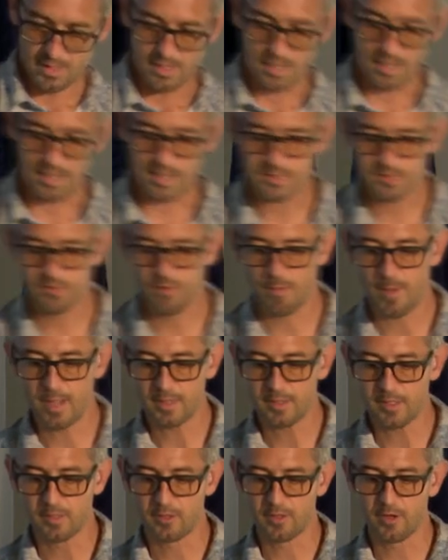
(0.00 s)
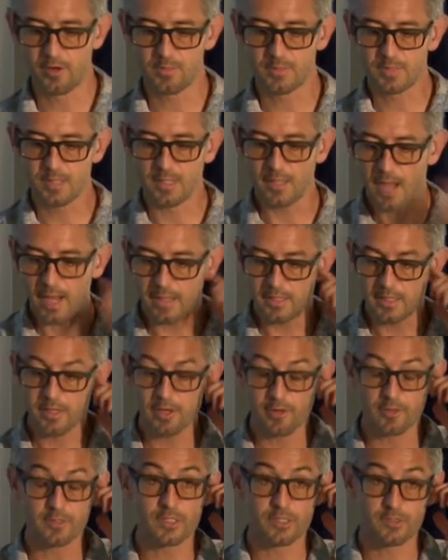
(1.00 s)
In less dramatic terms than
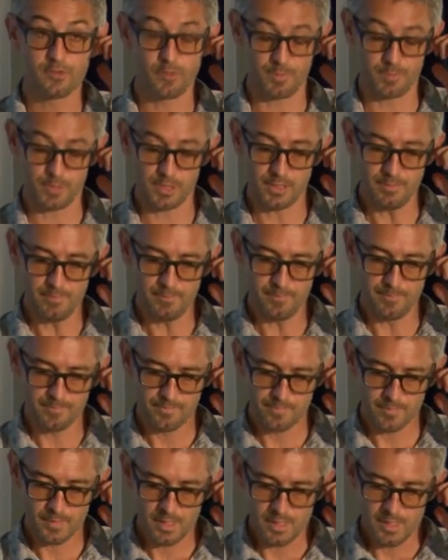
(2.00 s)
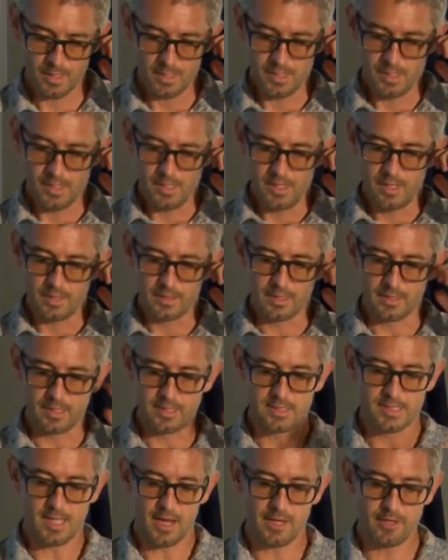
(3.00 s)
Heidegger's description, the
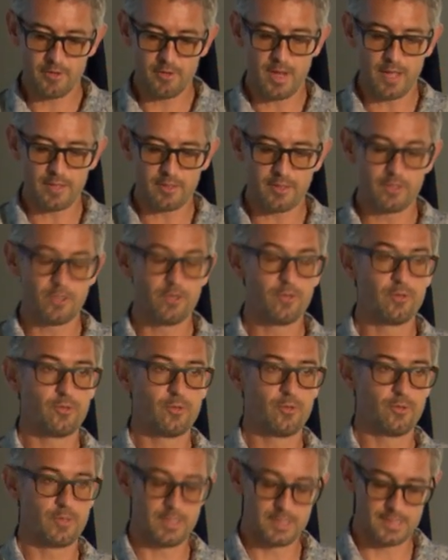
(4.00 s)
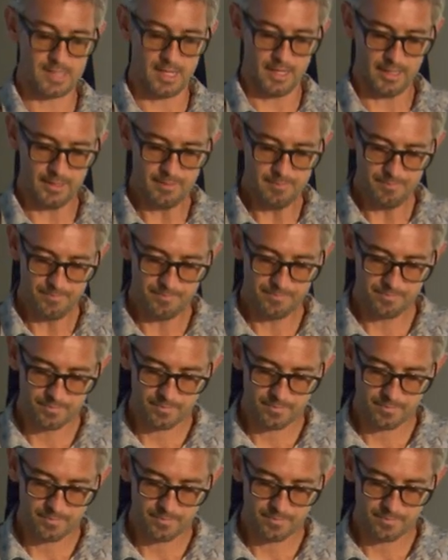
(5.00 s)
designer attitude through design